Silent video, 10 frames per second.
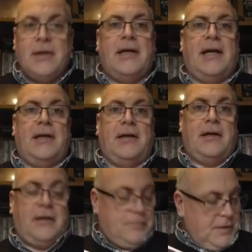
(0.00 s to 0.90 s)
and
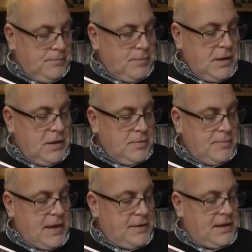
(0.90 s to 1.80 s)
a bit of blurb
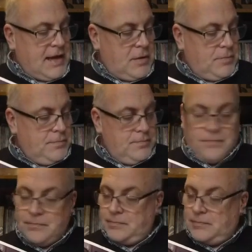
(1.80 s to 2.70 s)
about the album
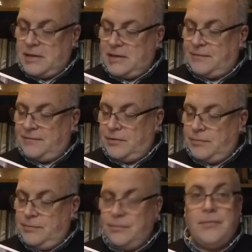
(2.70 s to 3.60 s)
and the
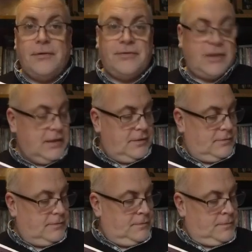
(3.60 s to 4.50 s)
film. Actually,
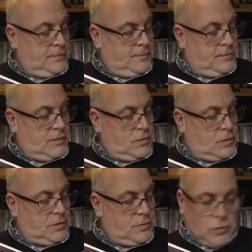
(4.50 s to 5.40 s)

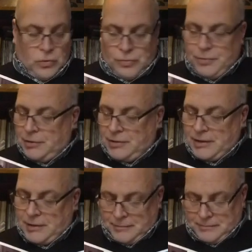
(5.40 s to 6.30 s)
Wonderwall
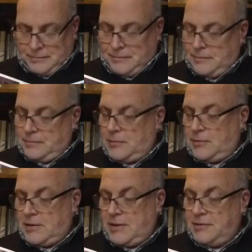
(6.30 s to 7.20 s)
Music.
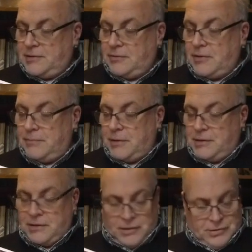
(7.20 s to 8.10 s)
Great, some great
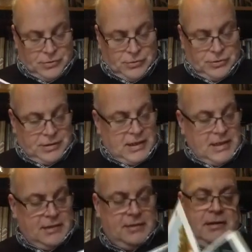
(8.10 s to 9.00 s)
pictures of George
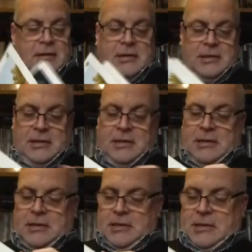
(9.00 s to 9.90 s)
there
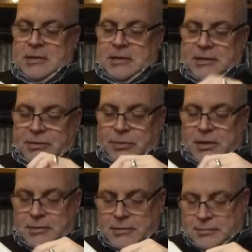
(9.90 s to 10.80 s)
as
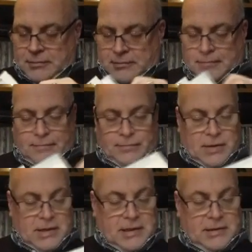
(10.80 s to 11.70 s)
well.
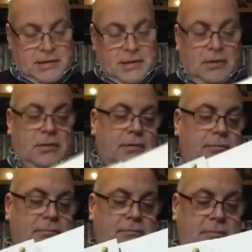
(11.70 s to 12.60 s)
And
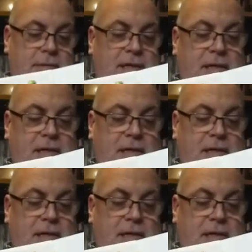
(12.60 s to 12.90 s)
and